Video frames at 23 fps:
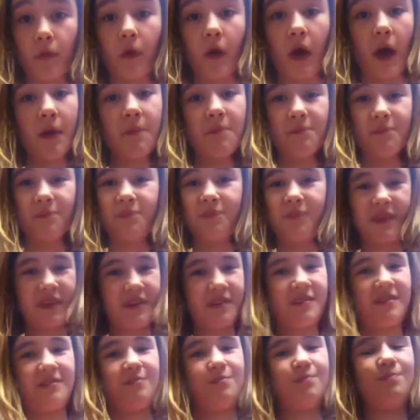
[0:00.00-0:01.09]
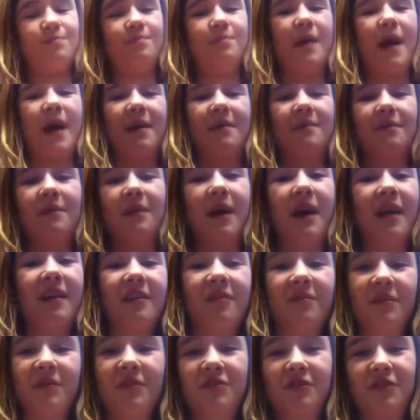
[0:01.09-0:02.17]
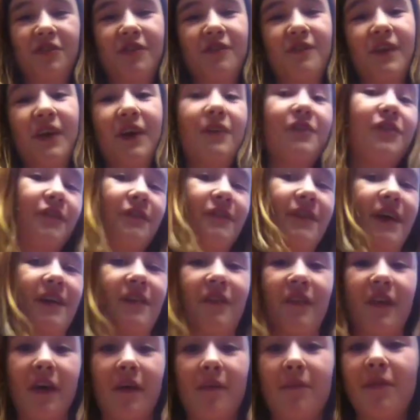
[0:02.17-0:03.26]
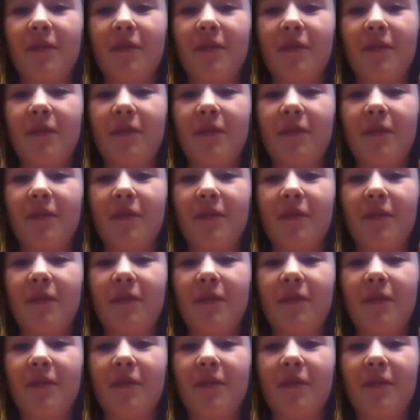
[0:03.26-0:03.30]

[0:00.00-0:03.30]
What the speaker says: Okay? Thanks. Bye. I hope you enjoyed this video. Don't forget to like and